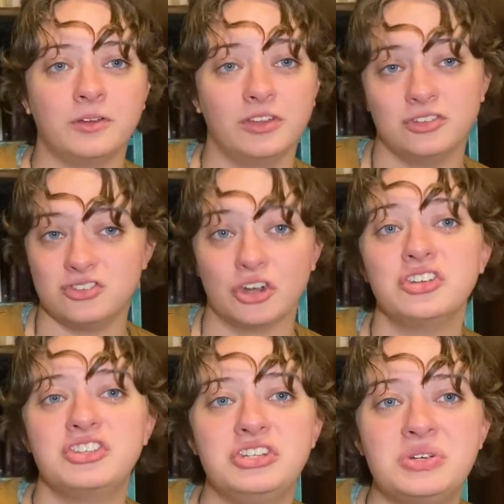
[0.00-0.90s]
they
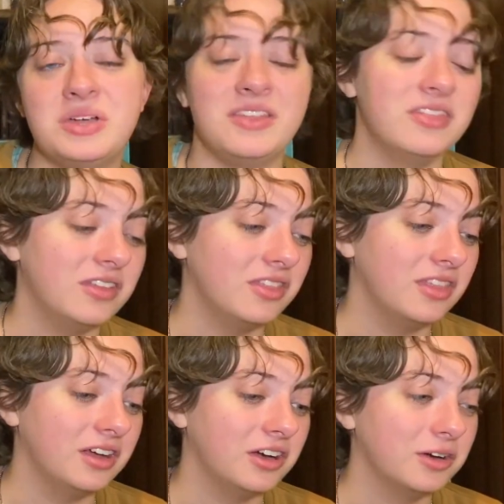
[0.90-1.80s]
start to, and then
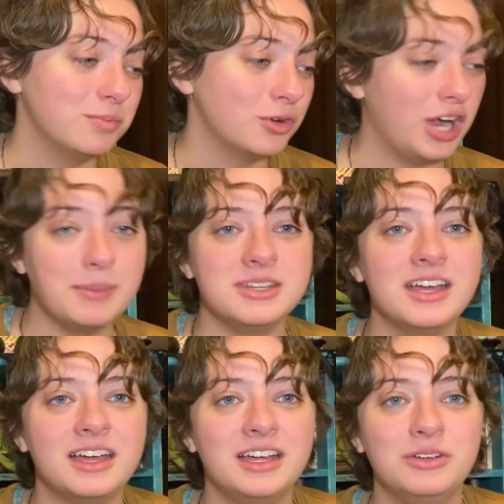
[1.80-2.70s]
their
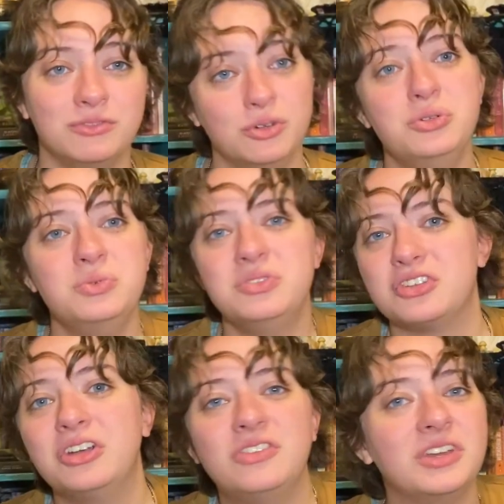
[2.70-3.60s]
Parabatai rune
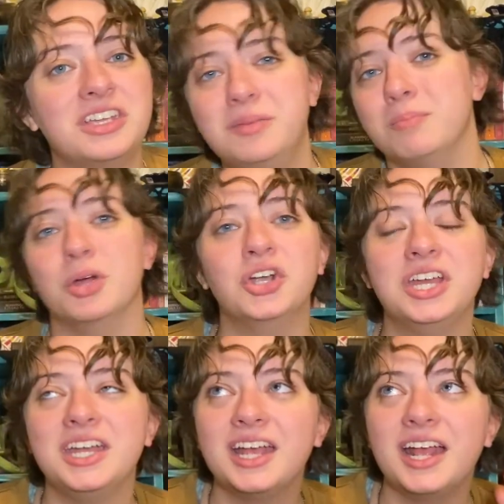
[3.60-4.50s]
starts fucking
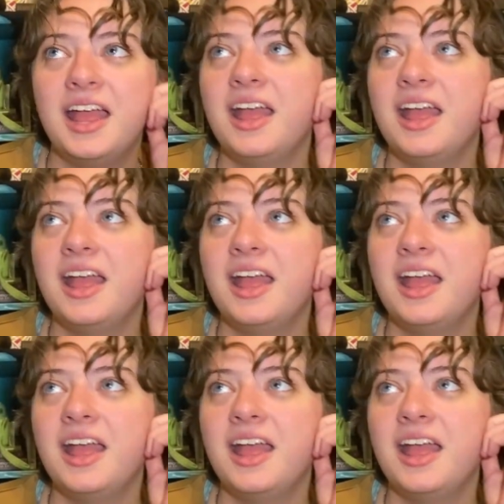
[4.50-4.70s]
burning.